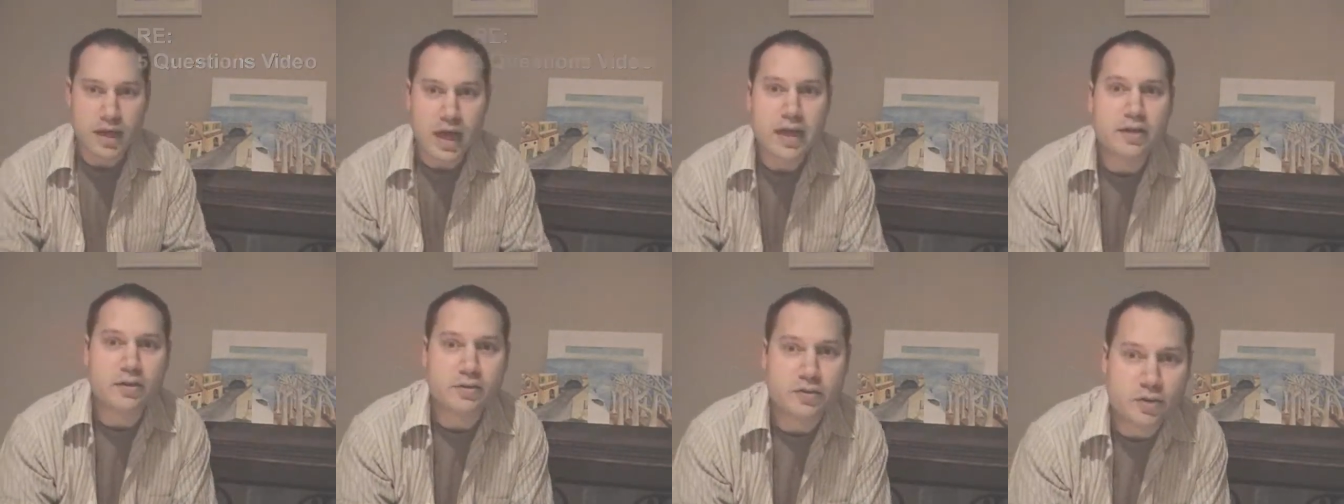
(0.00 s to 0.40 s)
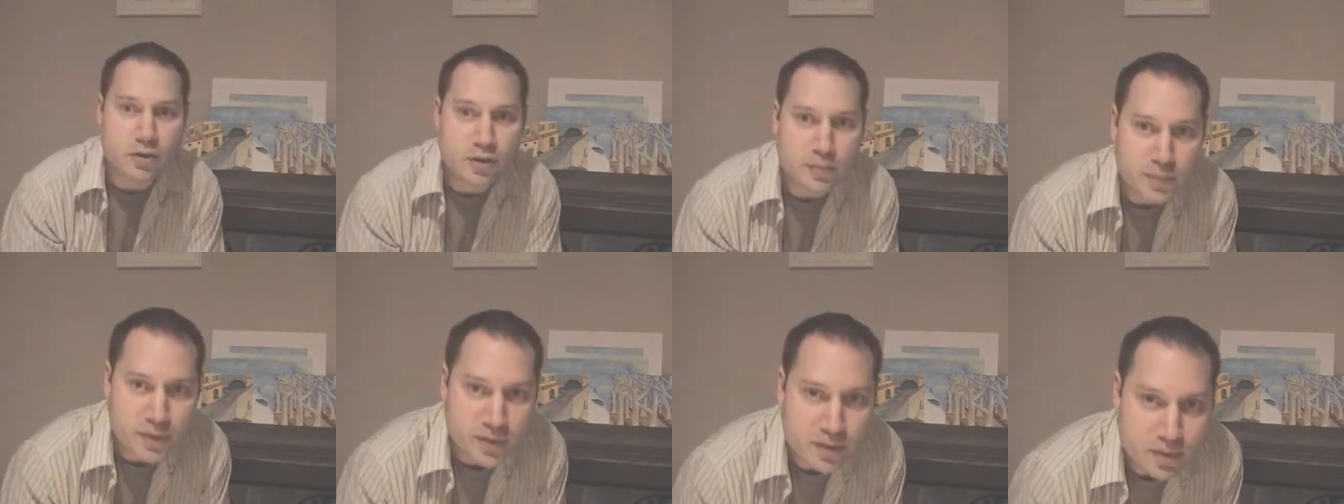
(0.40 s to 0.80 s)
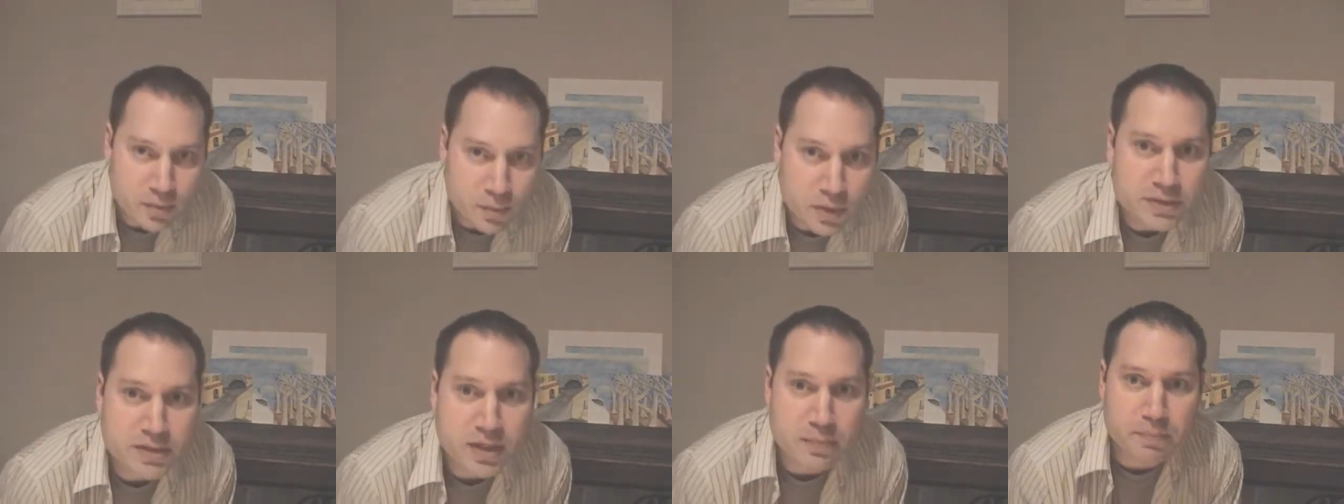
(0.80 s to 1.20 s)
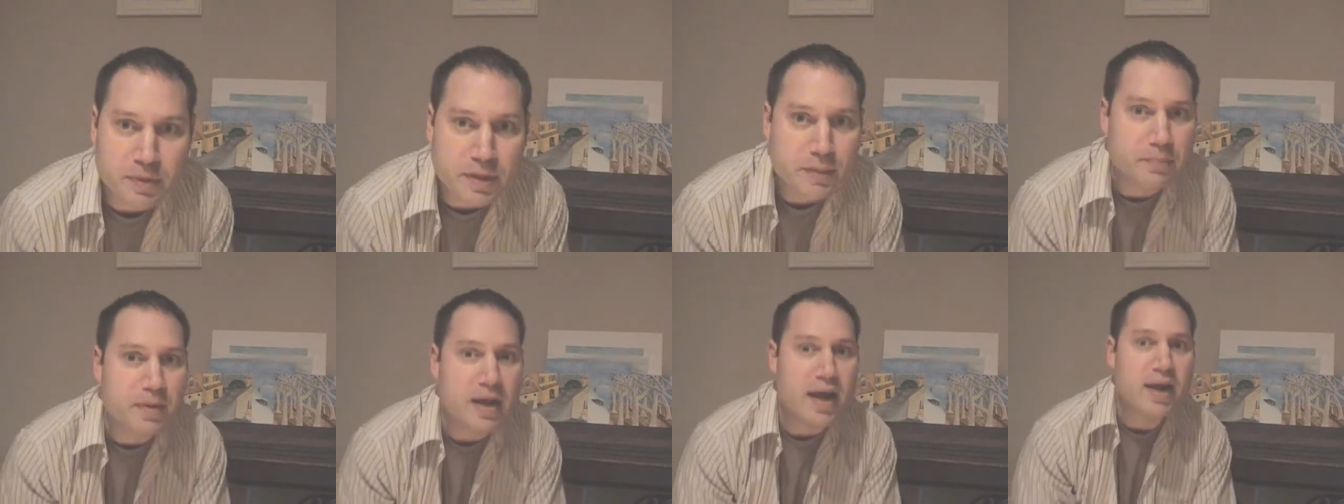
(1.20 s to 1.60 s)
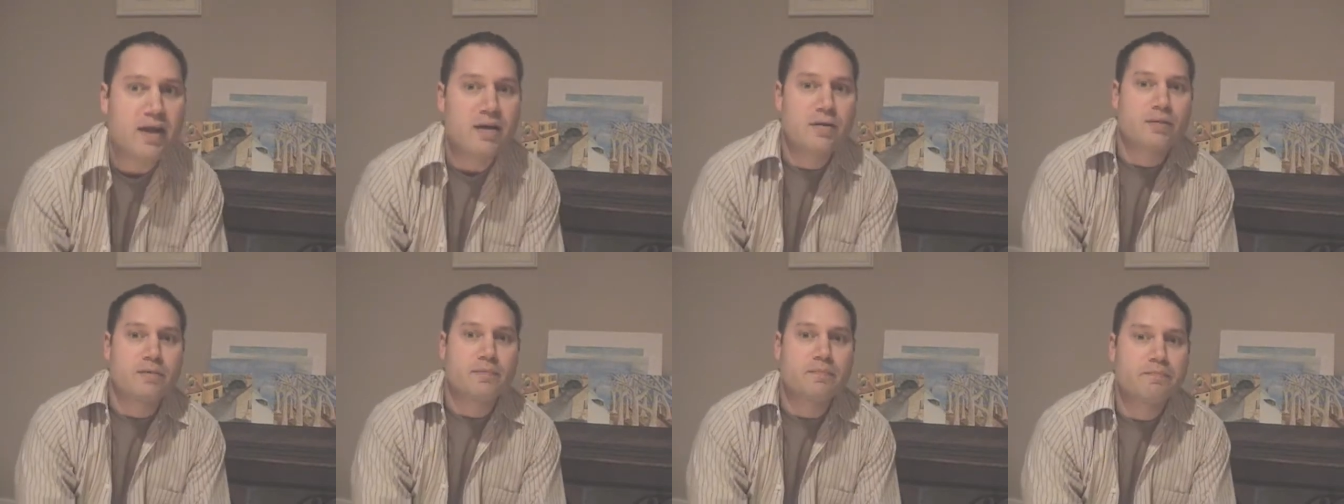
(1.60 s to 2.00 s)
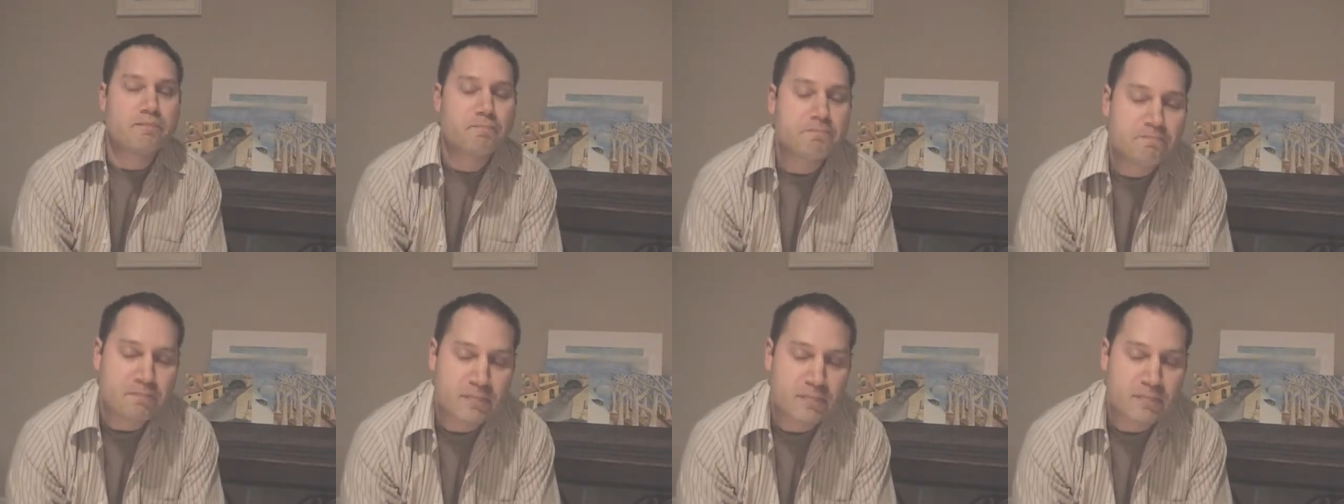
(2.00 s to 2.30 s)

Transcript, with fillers: Hey YouTube, what's up Big Bear?